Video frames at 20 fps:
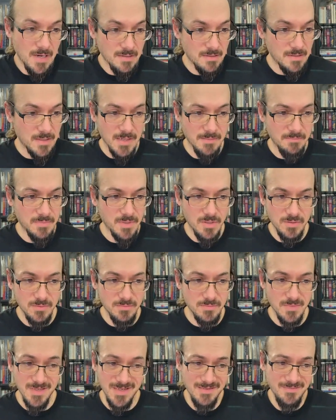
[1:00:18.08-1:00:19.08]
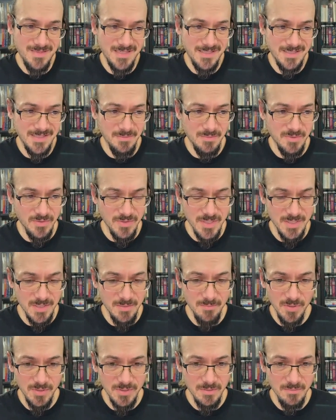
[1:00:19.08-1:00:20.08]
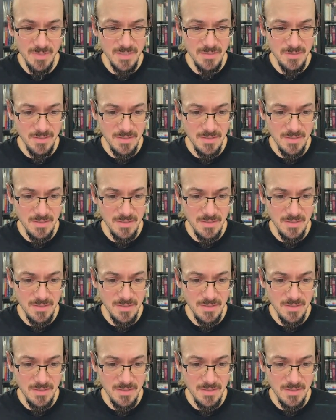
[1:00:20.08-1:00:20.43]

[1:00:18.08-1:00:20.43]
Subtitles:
I'm good. That seems reasonable to me.